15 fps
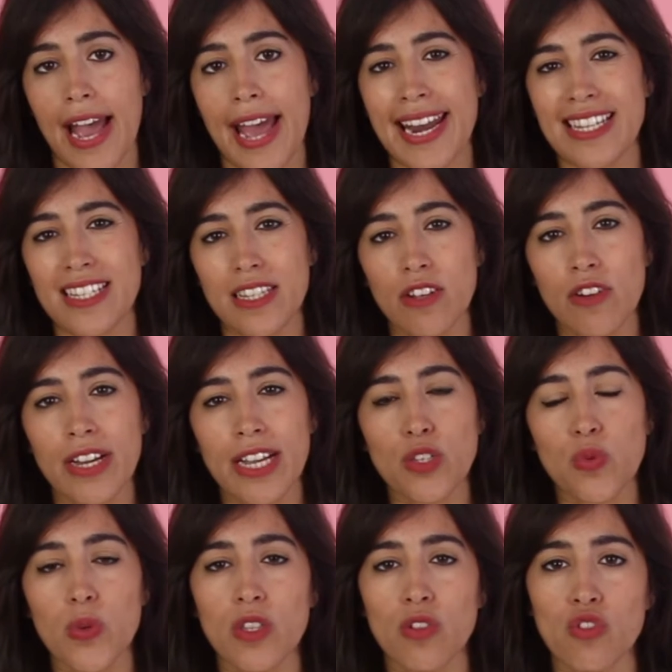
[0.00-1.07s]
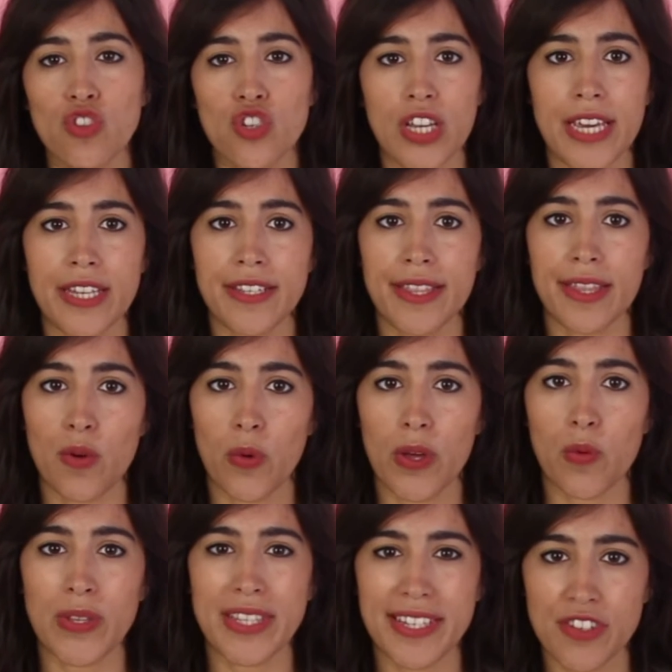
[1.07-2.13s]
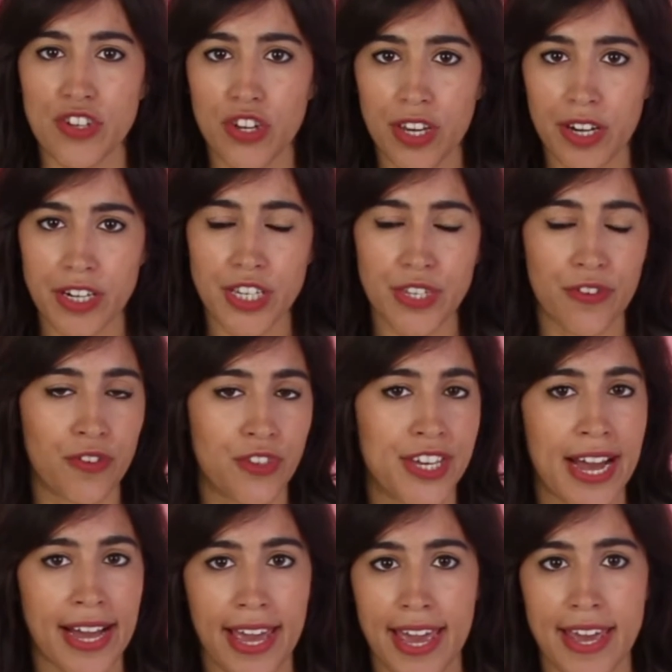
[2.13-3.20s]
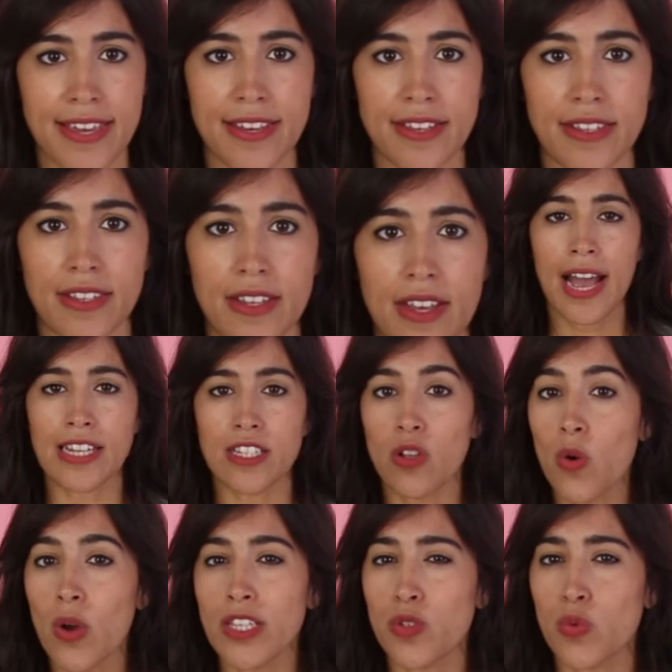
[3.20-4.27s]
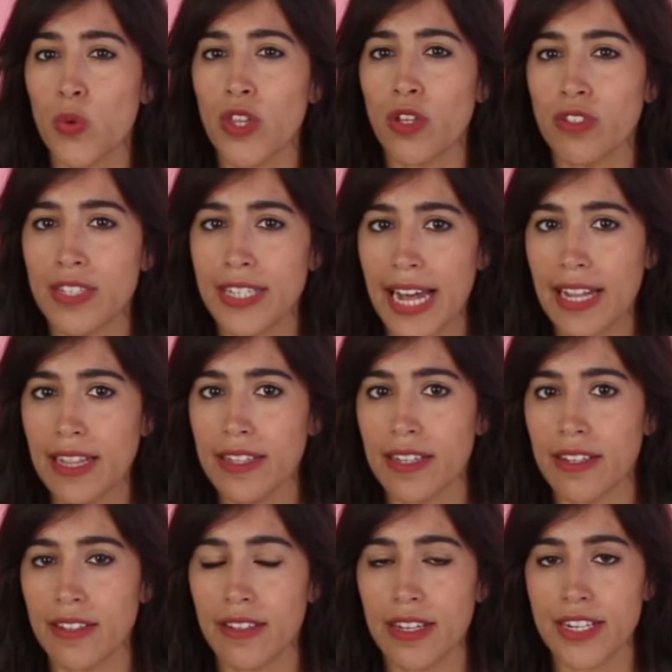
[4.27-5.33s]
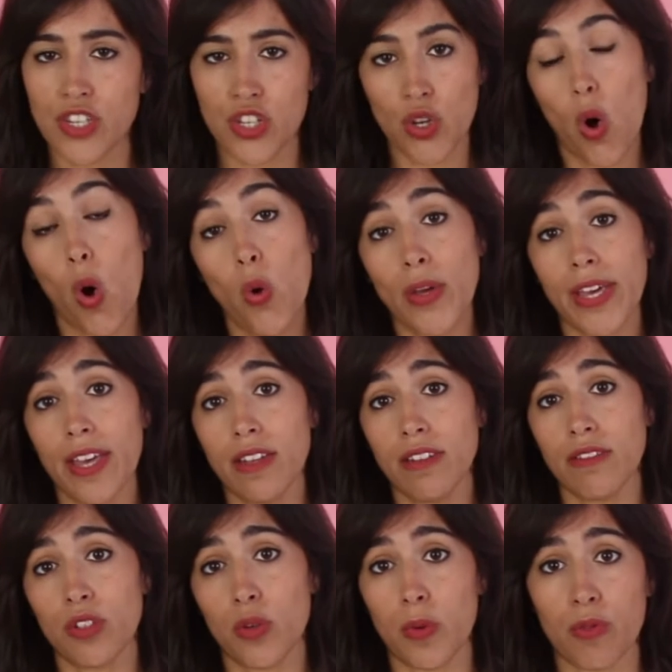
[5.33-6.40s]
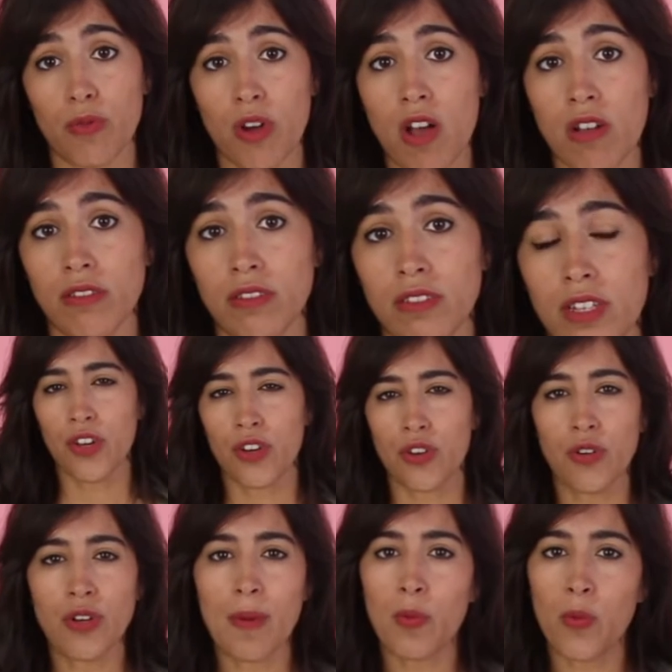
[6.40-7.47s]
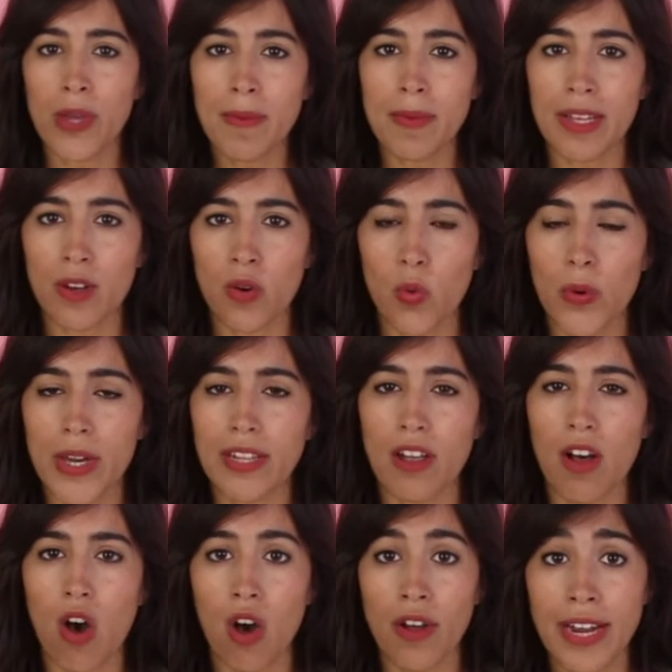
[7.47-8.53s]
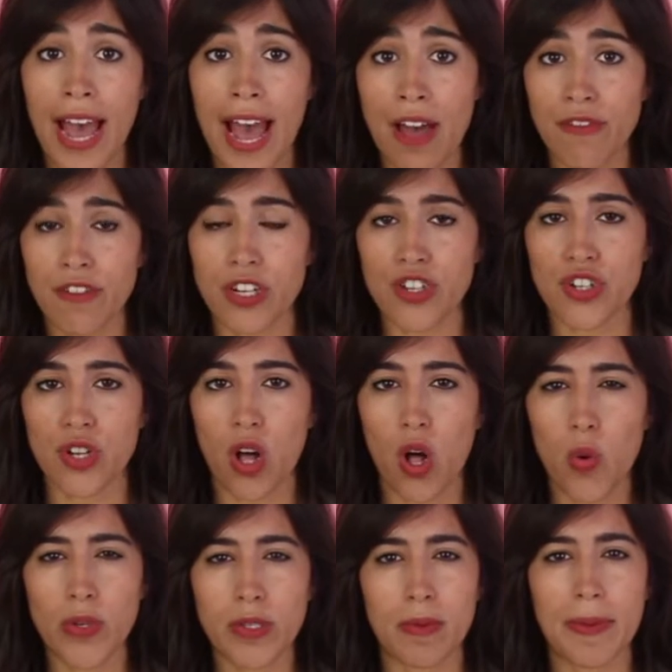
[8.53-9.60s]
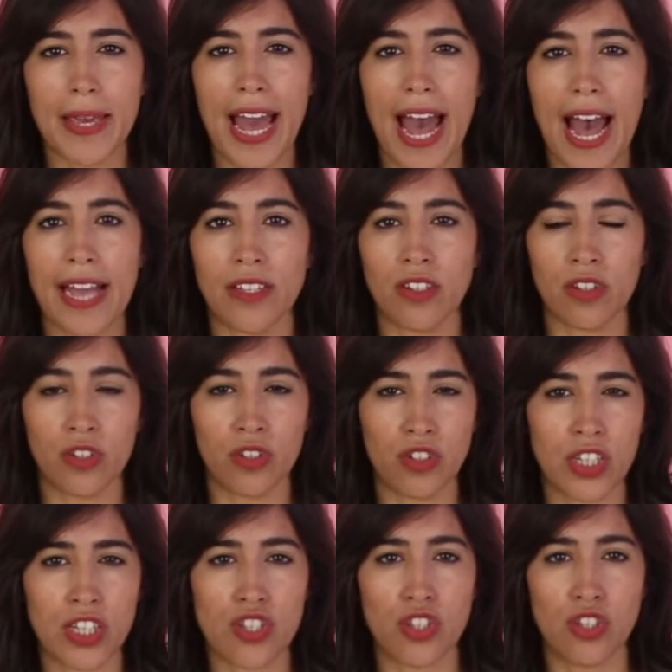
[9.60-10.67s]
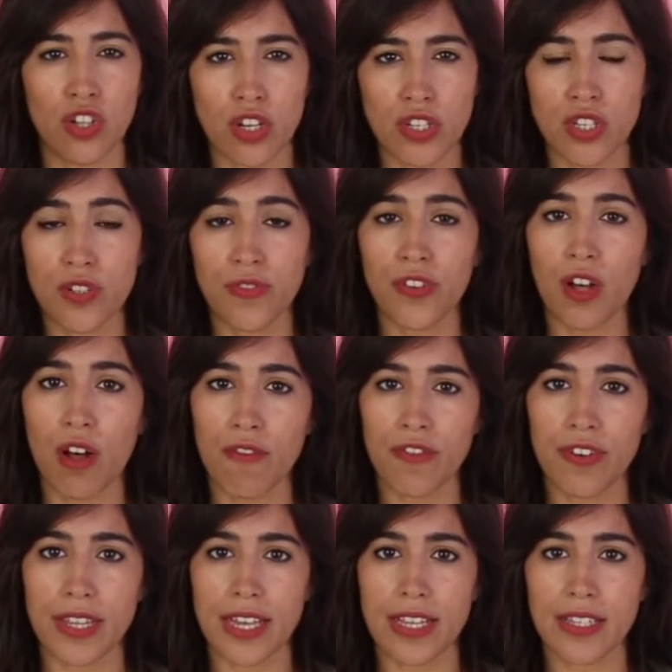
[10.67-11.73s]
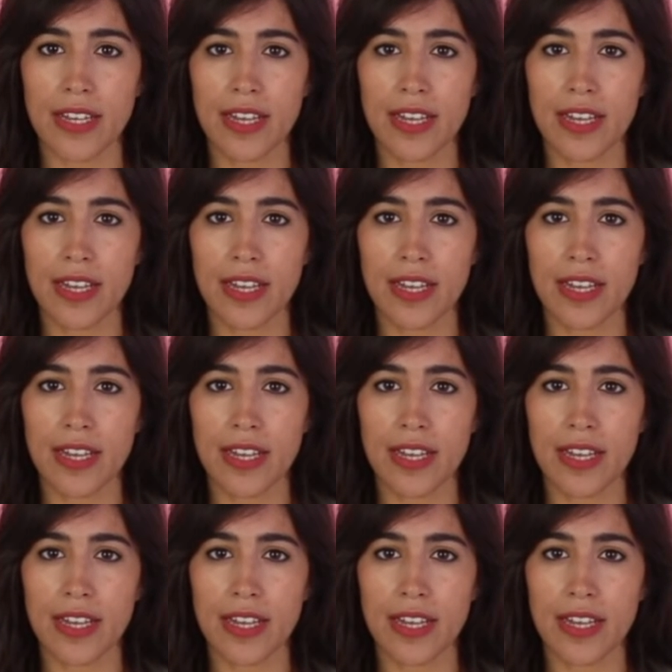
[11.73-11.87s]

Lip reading: And as long as we don't change the way we teach girls from young ages, as long as we don't tell them that it's okay to be wrong, grown-up women will, on average, always be behind on these doses of confidence